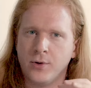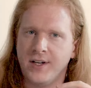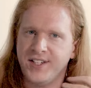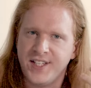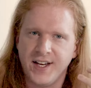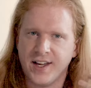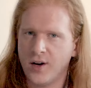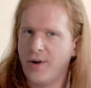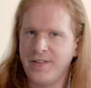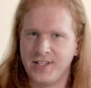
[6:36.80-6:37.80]
learning tick in a
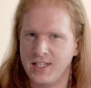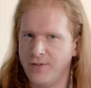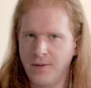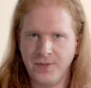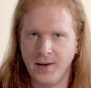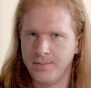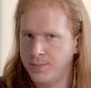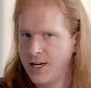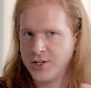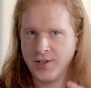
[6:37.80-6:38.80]
way that's different than
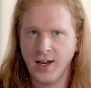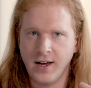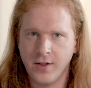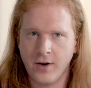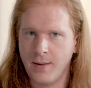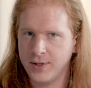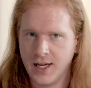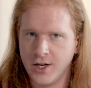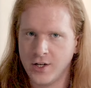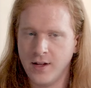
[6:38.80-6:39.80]
potentially any other
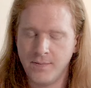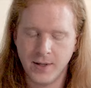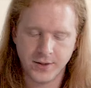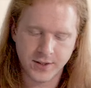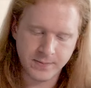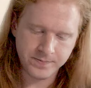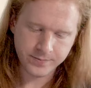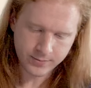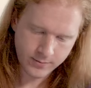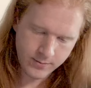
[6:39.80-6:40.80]
application they've built.
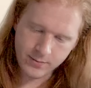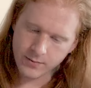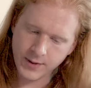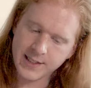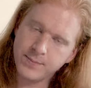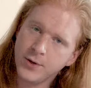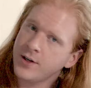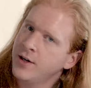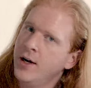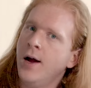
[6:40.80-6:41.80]
This book
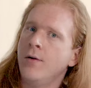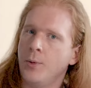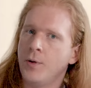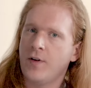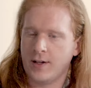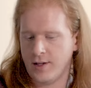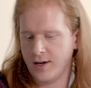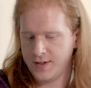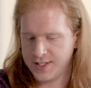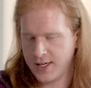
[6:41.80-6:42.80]
will provide a lot
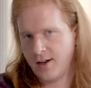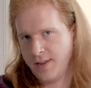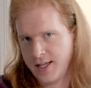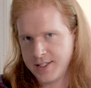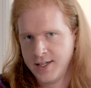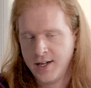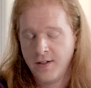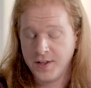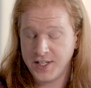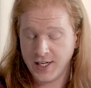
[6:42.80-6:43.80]
of insight on that.
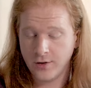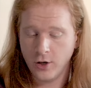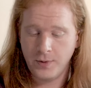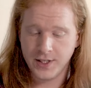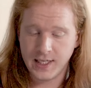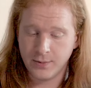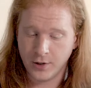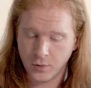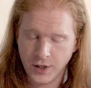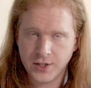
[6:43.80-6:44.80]
The second group is deep
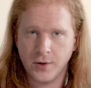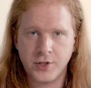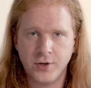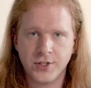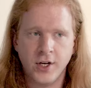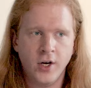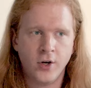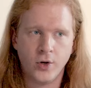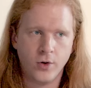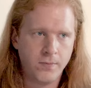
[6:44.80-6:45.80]
learning researchers
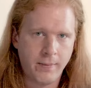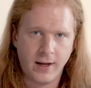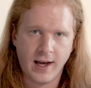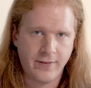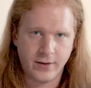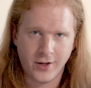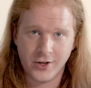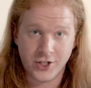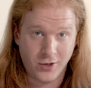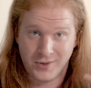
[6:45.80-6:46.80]
who maybe haven't
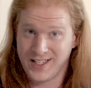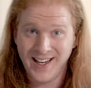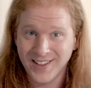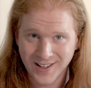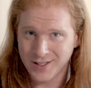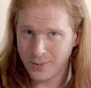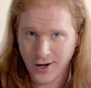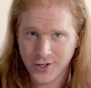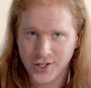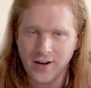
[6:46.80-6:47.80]
launched almost anything into
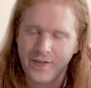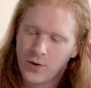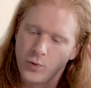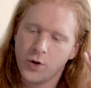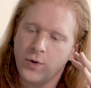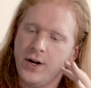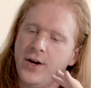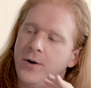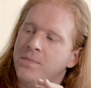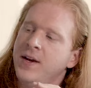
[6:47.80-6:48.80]
production, and they really want to
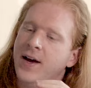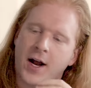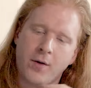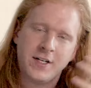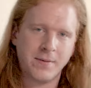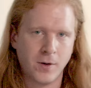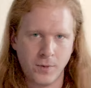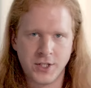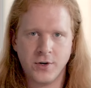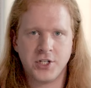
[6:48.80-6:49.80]
know, how do I take my
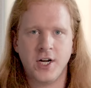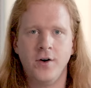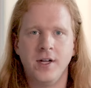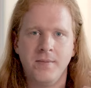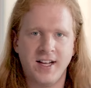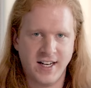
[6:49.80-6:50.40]
research code and make it